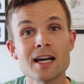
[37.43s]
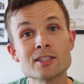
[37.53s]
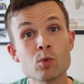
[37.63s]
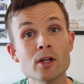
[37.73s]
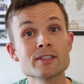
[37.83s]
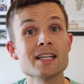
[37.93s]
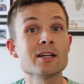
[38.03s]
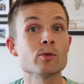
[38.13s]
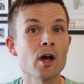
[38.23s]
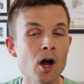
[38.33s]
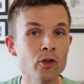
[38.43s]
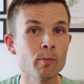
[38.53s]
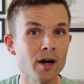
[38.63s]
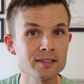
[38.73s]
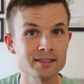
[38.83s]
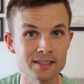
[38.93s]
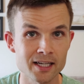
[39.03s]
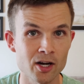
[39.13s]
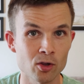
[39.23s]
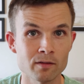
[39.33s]
as well as connect with other Boston
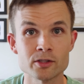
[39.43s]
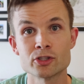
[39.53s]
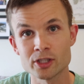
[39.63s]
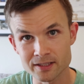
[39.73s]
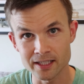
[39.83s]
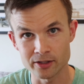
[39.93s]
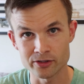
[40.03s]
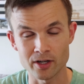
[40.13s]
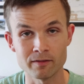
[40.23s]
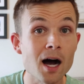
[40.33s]
Terrier lovers just like yourself.